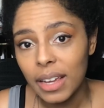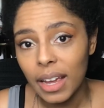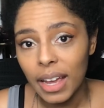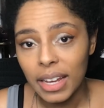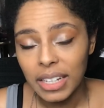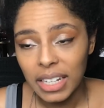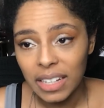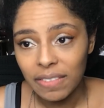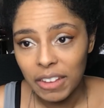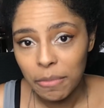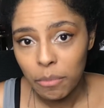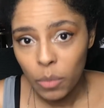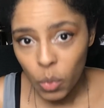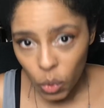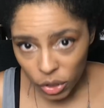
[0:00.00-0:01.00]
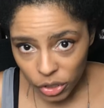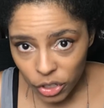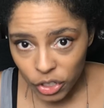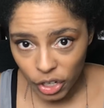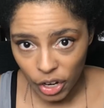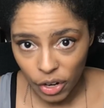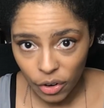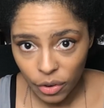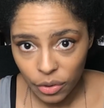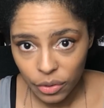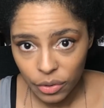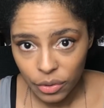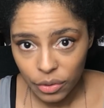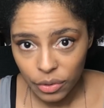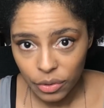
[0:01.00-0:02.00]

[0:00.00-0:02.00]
And even more so